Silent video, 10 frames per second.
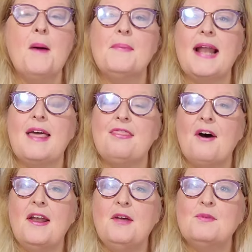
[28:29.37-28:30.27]
but I
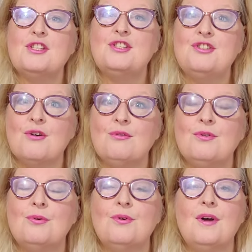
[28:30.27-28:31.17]
thought it was so
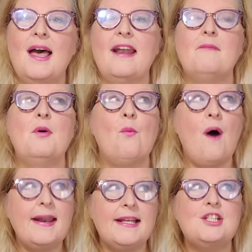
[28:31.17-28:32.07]
cool, and I've been
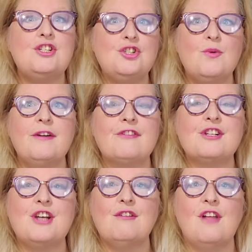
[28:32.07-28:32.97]
wanting to do one for
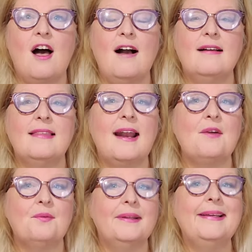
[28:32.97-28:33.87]
so long that I
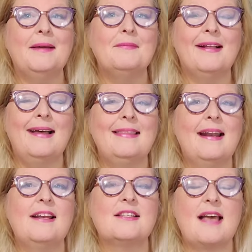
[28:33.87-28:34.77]
really am glad that
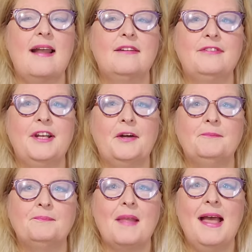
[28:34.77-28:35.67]
I just kind of, you know,
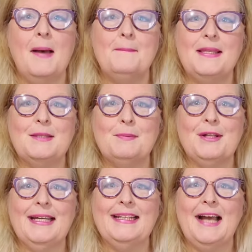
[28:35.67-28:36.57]
bit the
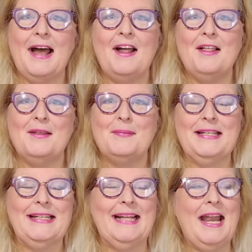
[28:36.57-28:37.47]
bullet and got all up
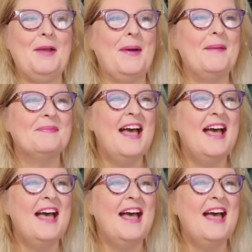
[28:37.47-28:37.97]
in it anyway.